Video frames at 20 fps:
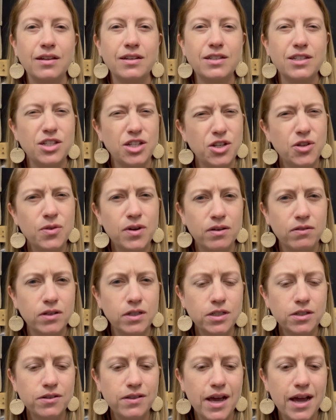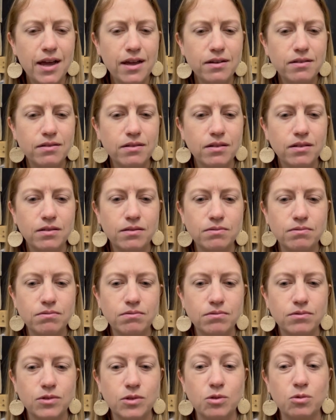Do you ever do that?
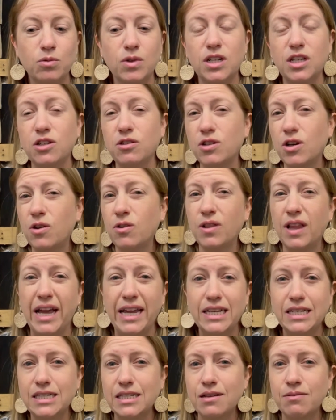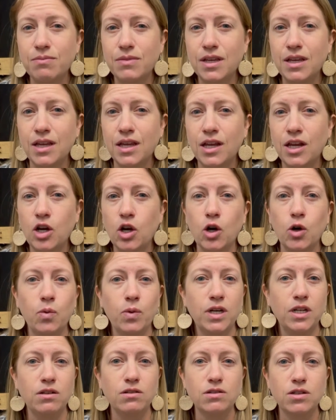When you don't like something or
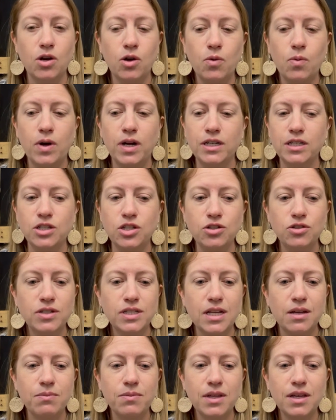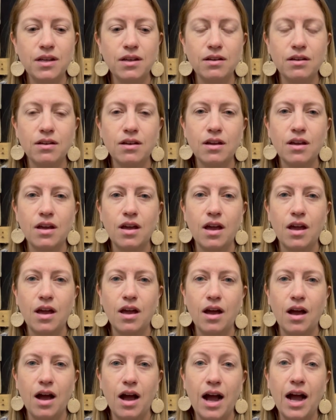when you don't want to do something?
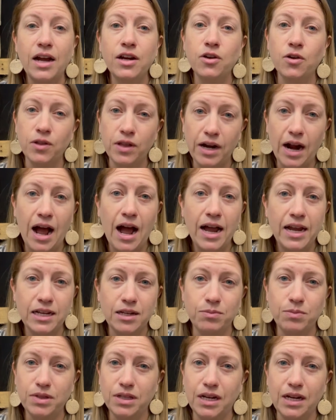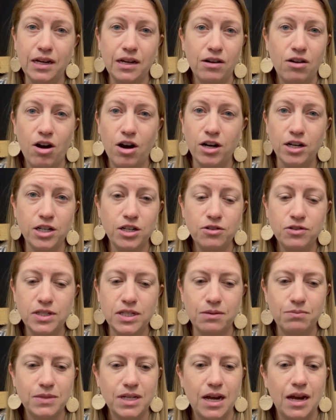I know that I complain and argue
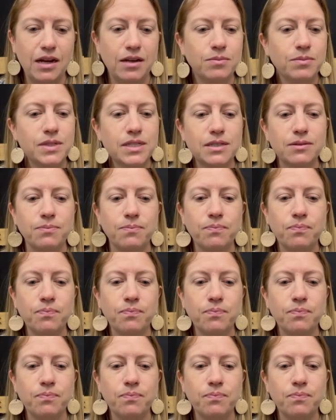sometimes.